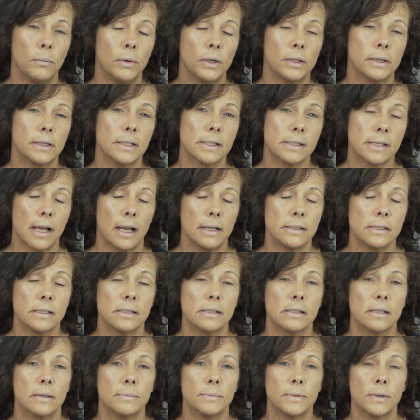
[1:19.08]
with the signs and
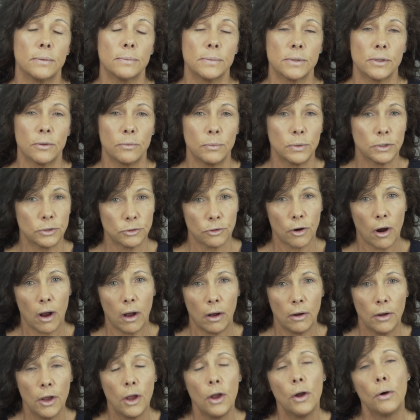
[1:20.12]
symptoms of
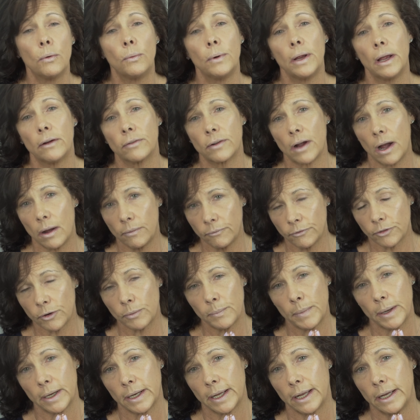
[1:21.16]
withdrawal. We have
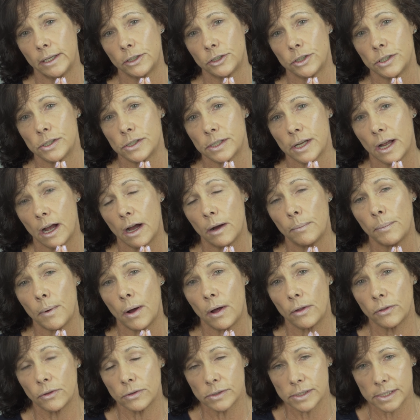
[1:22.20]
comfort medications to help
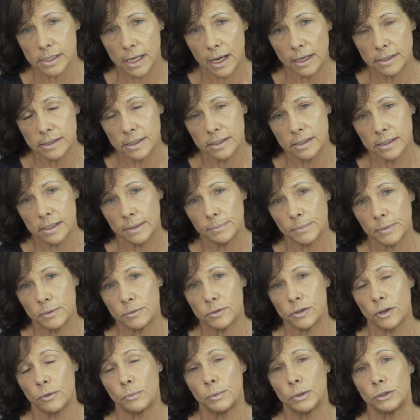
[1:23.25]
all those signs and
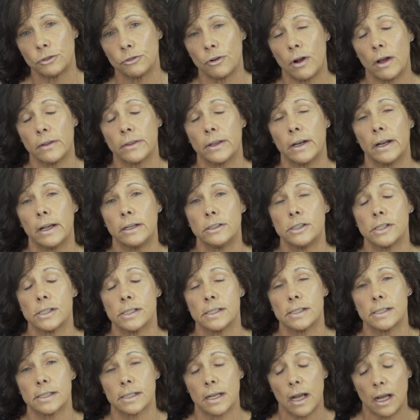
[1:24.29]
symptoms of withdrawal that I just
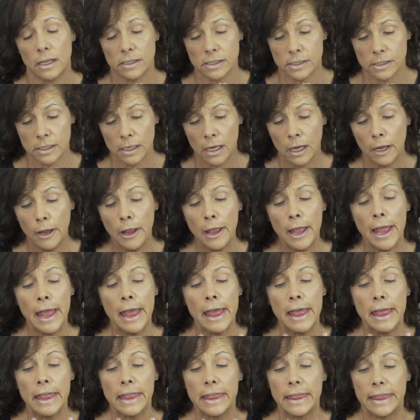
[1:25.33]
discussed.
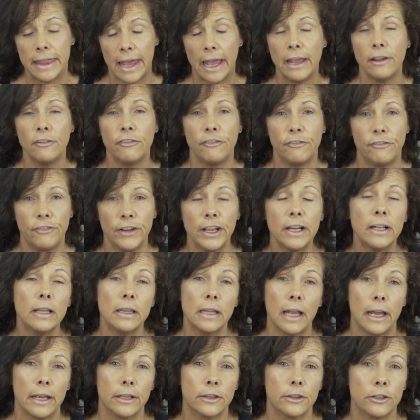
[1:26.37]
They feel
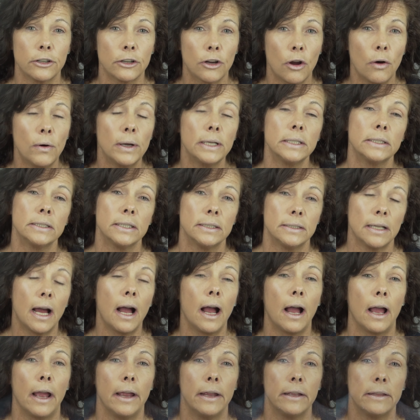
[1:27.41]
like they're going to
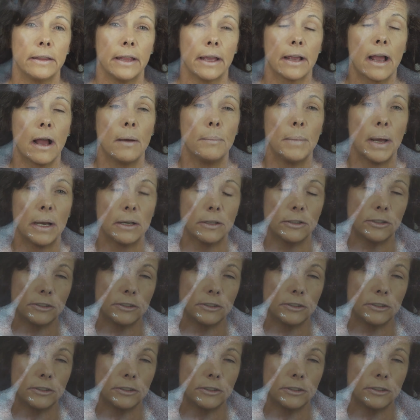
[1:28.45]
die. They come out of